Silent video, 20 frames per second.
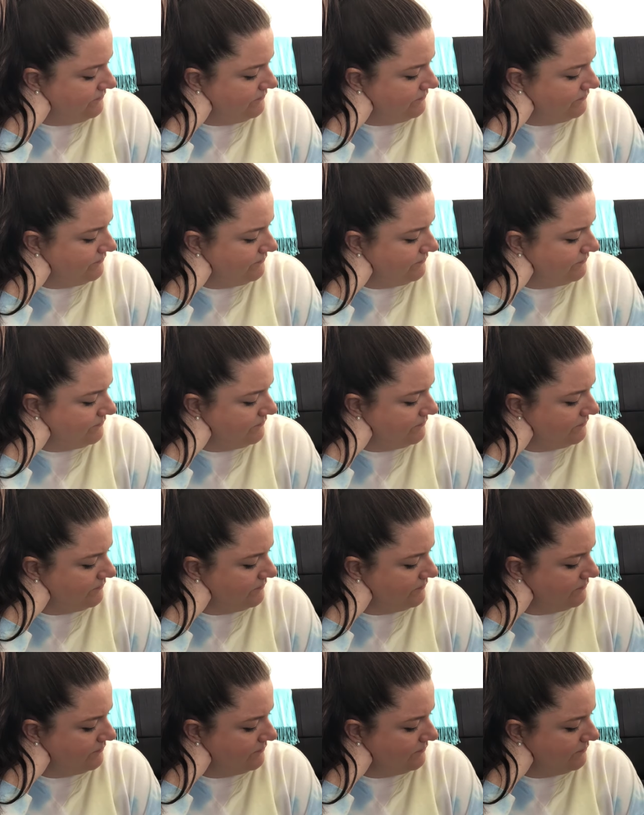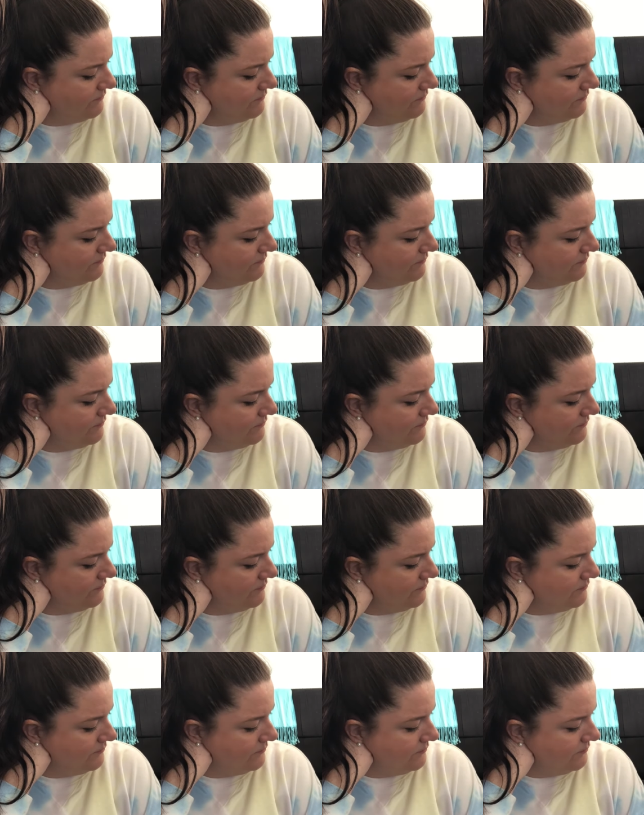
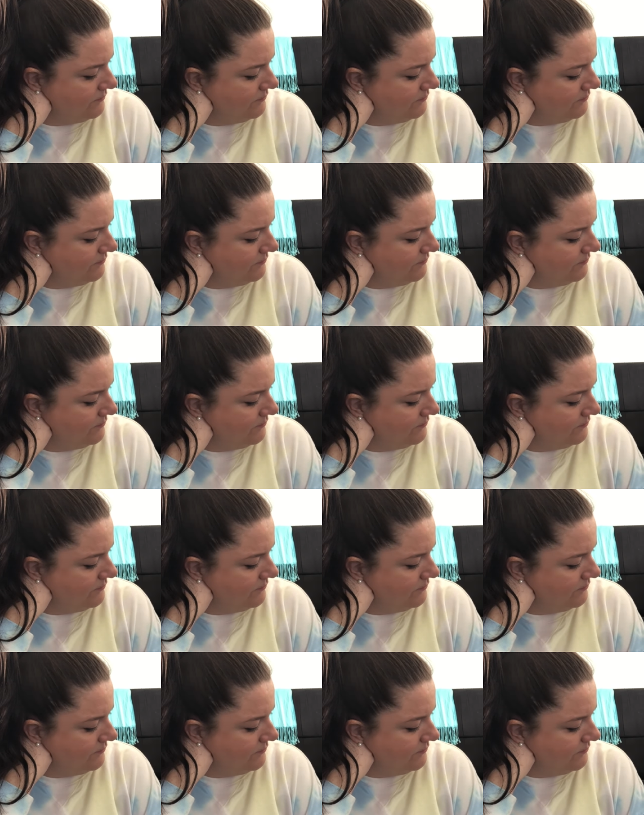Nothing is said.